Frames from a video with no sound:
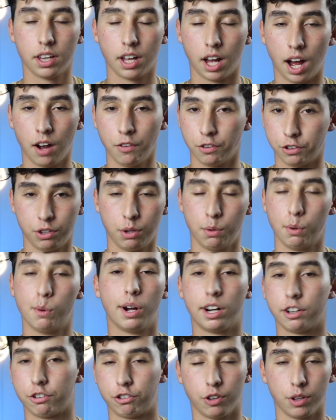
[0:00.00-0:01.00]
obviously we
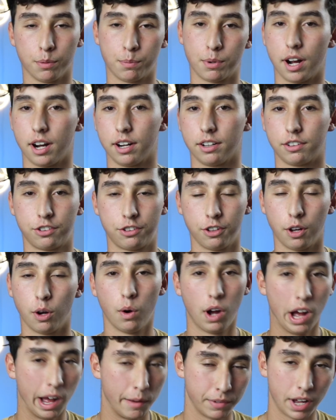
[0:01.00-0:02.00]
want to show the product.
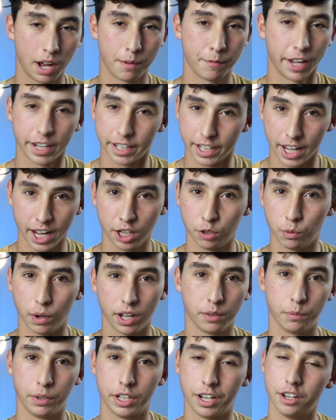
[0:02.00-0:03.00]
So I'm not mad in any way
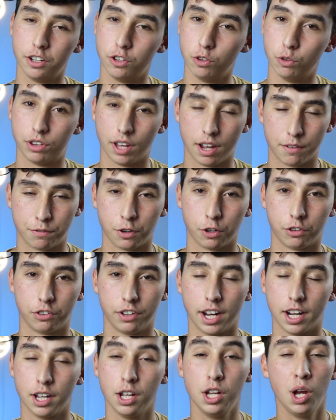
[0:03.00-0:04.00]
that we didn't use that first
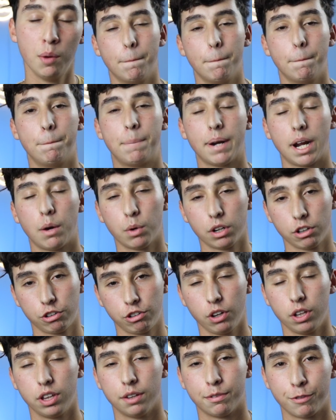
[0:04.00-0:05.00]
edit. But I want to
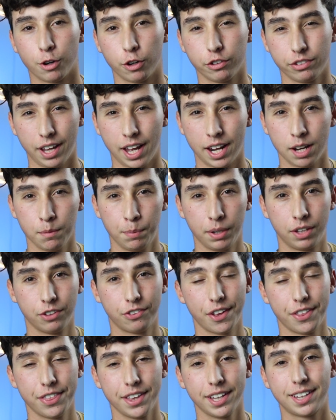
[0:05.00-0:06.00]
show you the first edit because
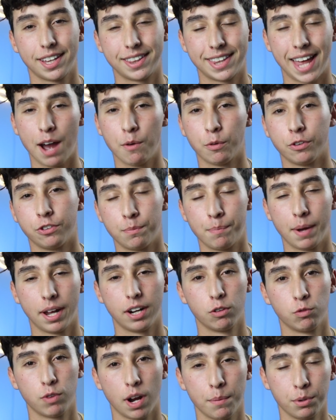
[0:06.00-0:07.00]
I think that that one's a
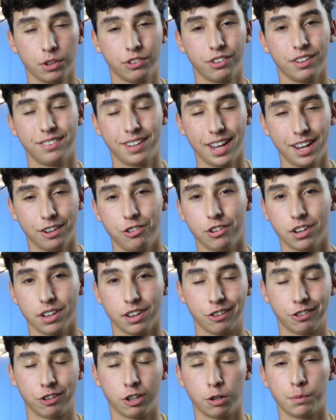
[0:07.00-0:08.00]
better representation of
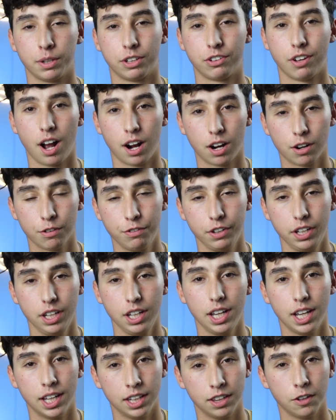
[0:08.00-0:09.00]
the
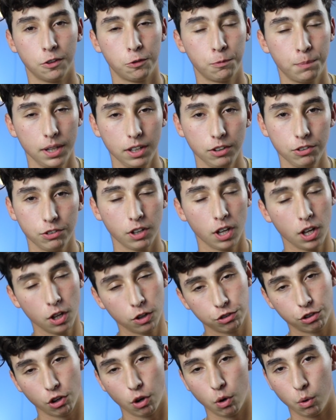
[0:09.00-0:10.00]
cinematography in this piece.
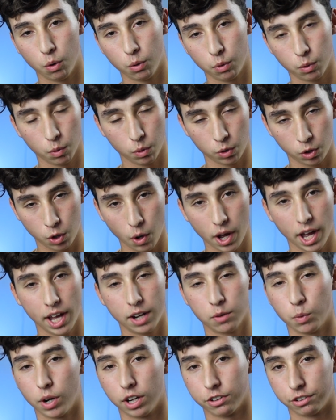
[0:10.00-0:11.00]
So go ahead
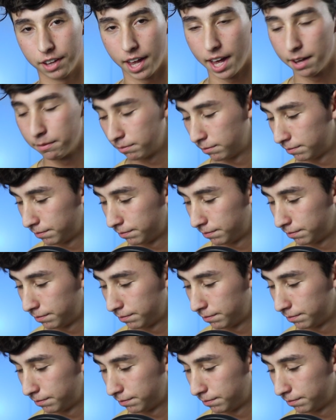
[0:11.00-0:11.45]
and watch that.